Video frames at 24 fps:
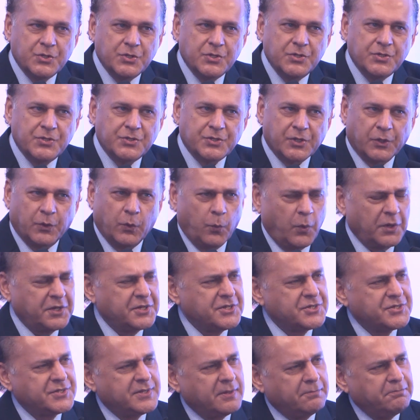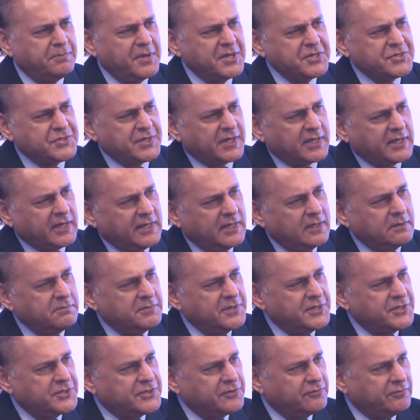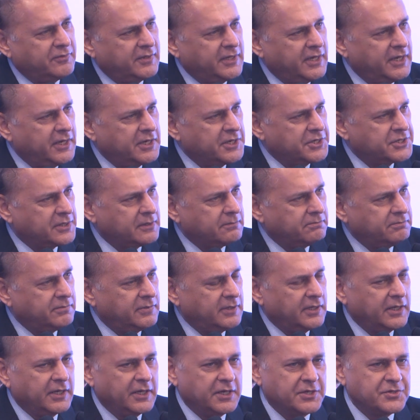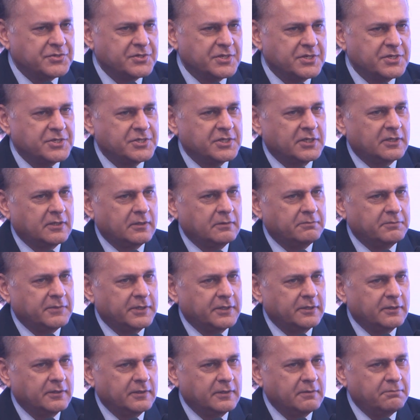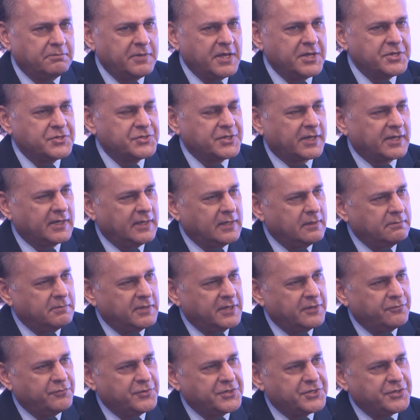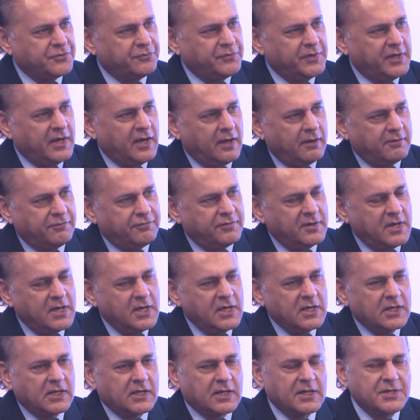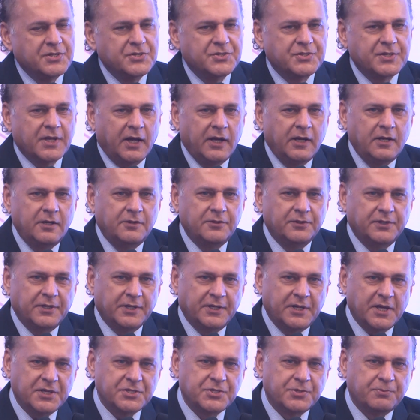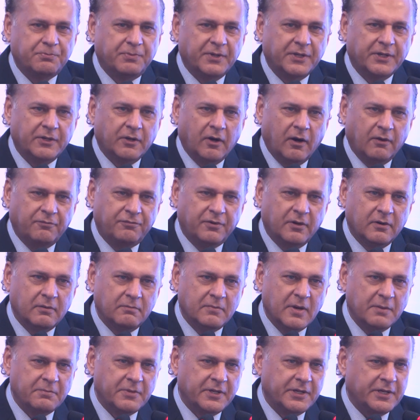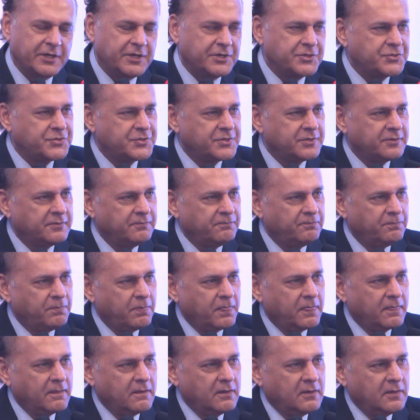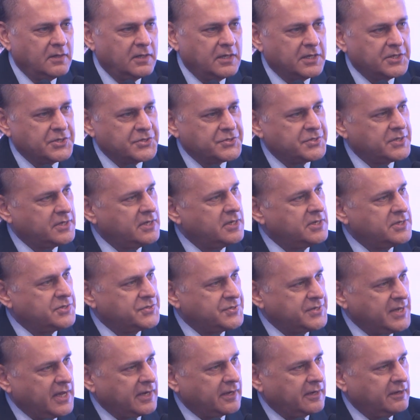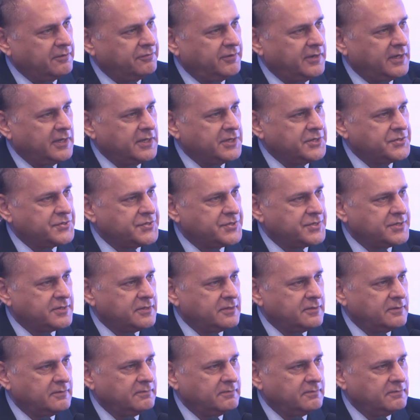So what is the basic element of leadership, ladies and gentlemen? The basic element which we have consigned to the dustbin of our memories is sacrifice.